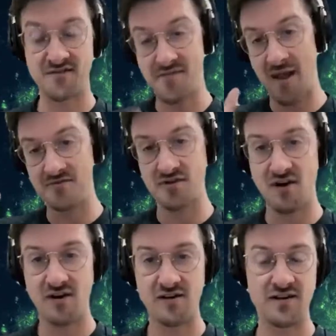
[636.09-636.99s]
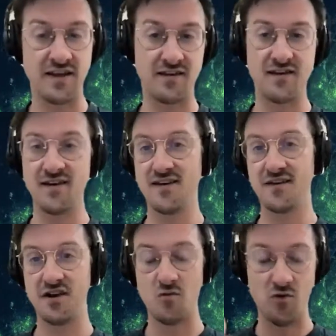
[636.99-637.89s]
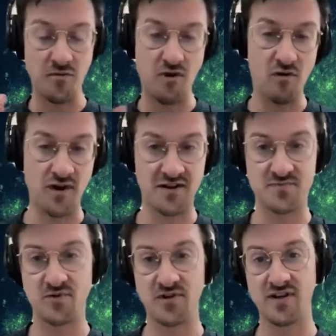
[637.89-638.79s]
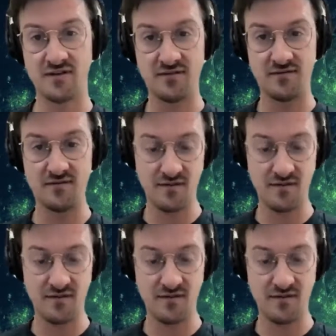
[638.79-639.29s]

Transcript: Sometimes there are, like, Wormhole got exploited, and